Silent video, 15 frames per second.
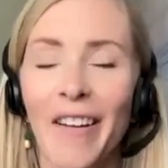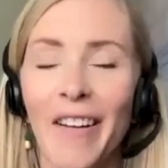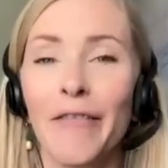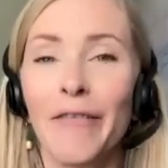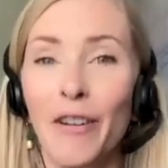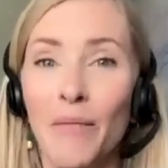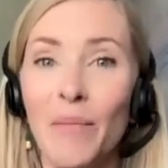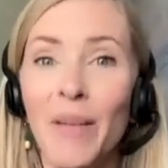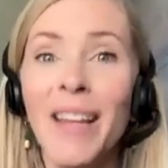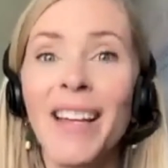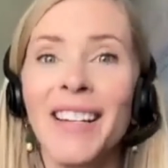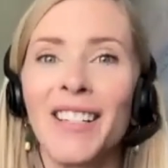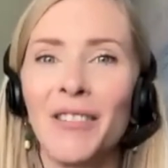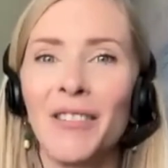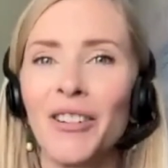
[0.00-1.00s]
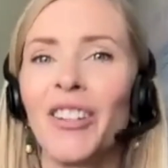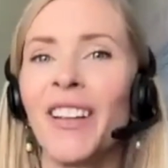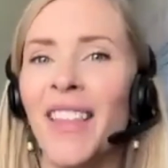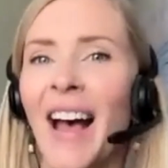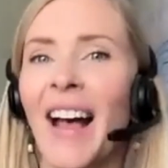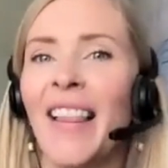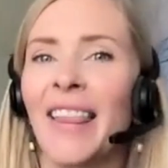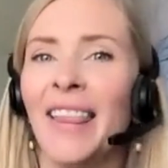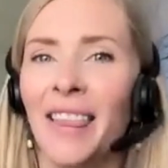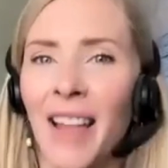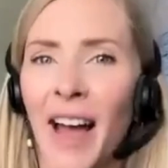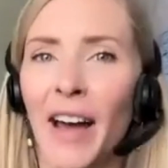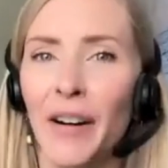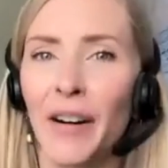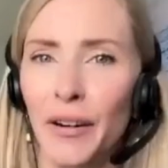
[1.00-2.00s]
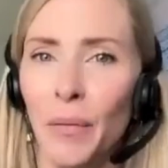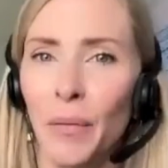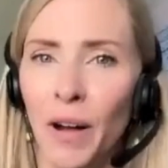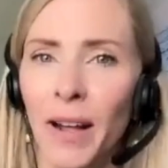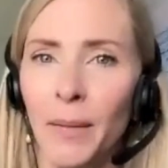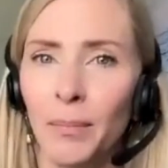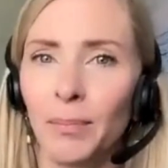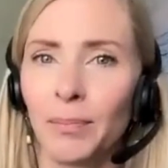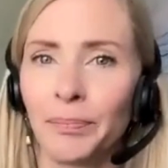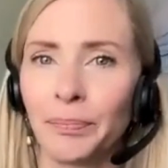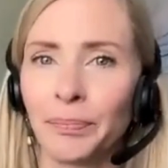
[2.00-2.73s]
For me, it's usually that latter one.